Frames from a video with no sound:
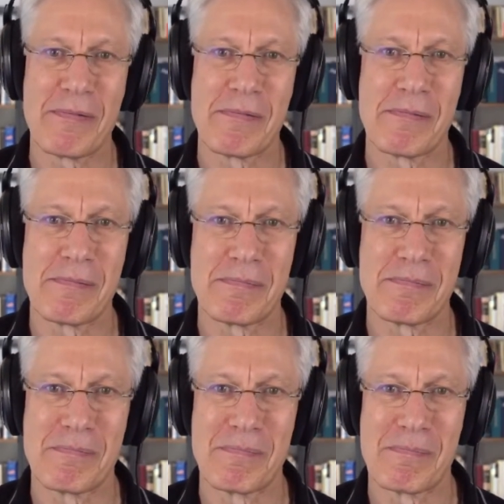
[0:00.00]

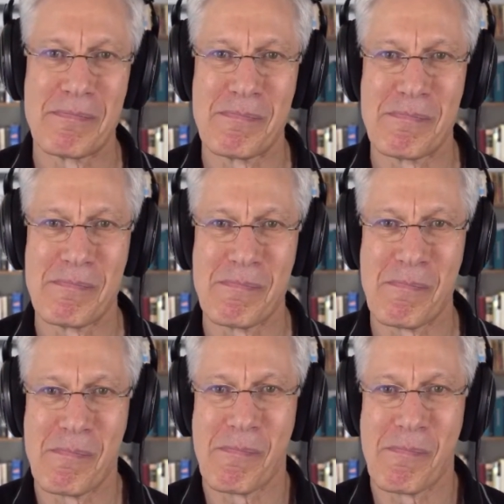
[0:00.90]
(silence)